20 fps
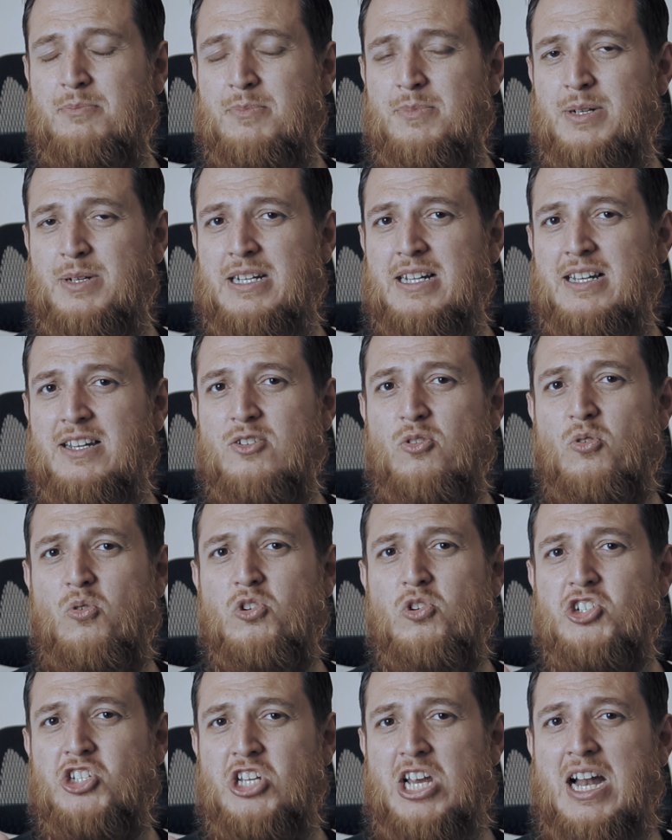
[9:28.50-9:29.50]
middle
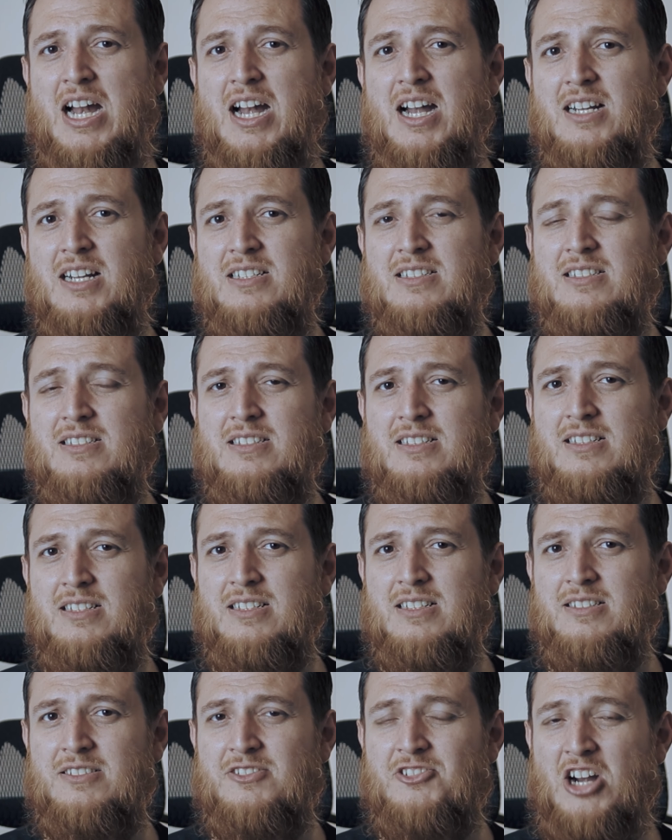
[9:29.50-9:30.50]
notes, and
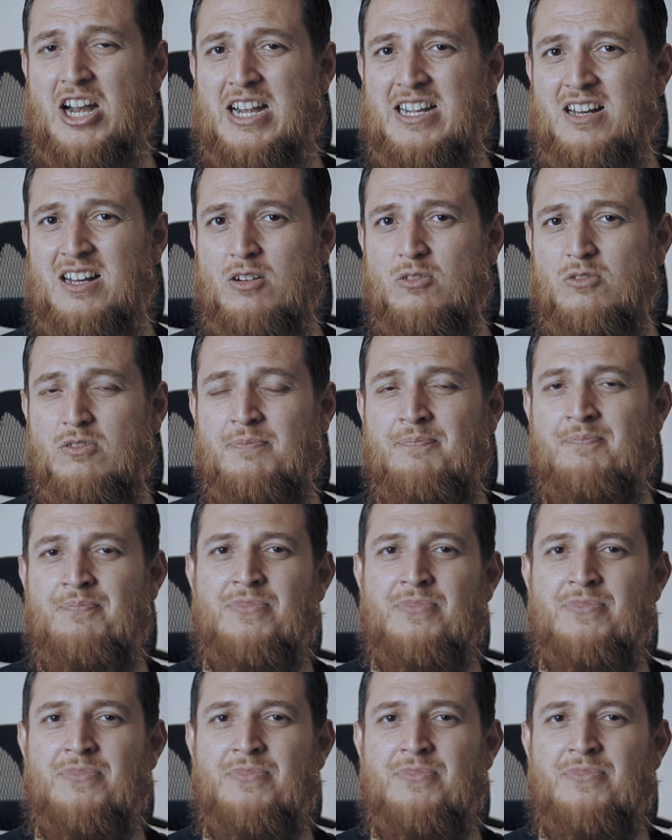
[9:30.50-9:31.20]
dry down.